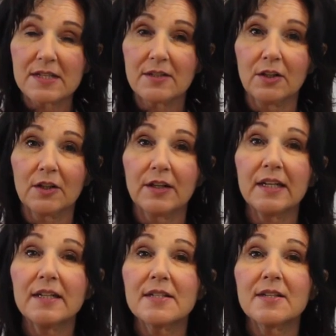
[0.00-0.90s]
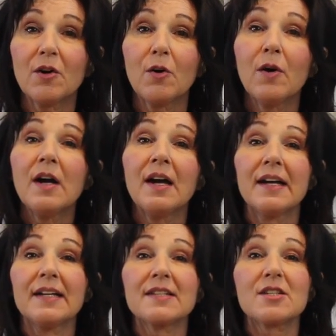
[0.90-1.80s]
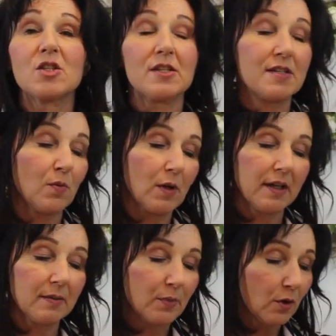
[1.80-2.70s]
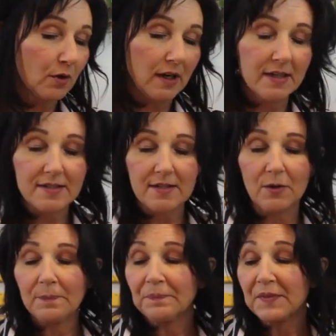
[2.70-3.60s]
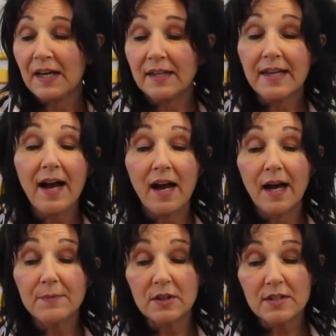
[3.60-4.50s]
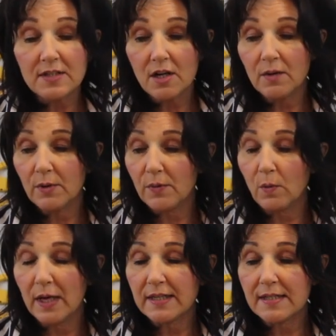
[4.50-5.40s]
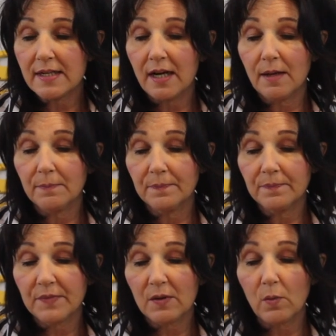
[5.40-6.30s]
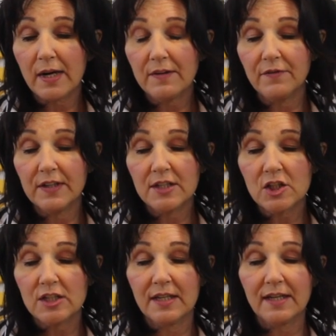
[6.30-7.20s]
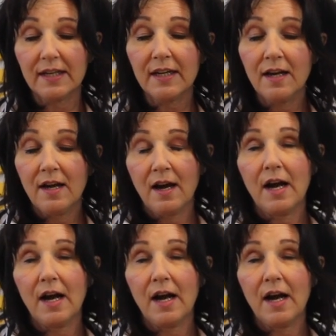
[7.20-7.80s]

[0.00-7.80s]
still learning, so it's just a work in progress. So yeah, I'm going to start with what I finished knitting.